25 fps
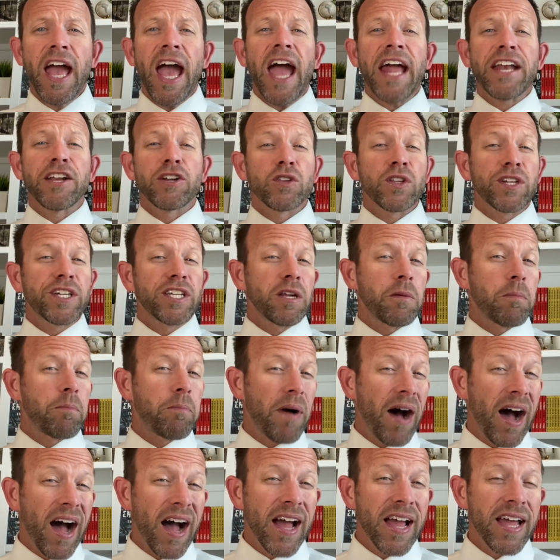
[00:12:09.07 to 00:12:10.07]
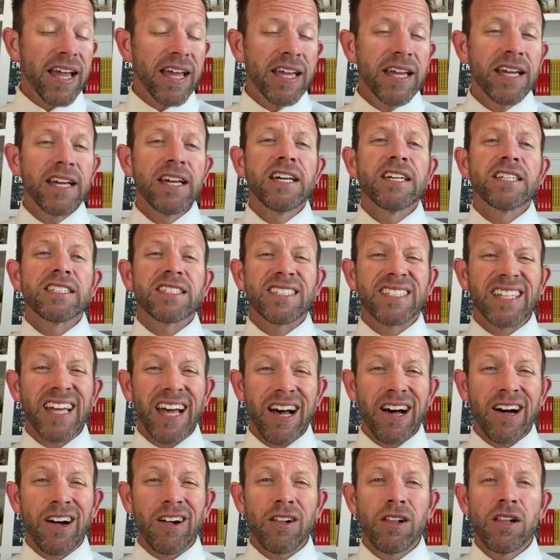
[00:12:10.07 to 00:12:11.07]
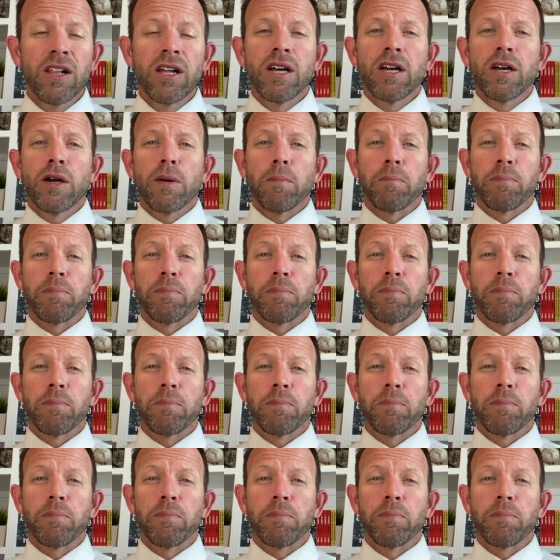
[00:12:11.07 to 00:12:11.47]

and you're looking to buy, sell,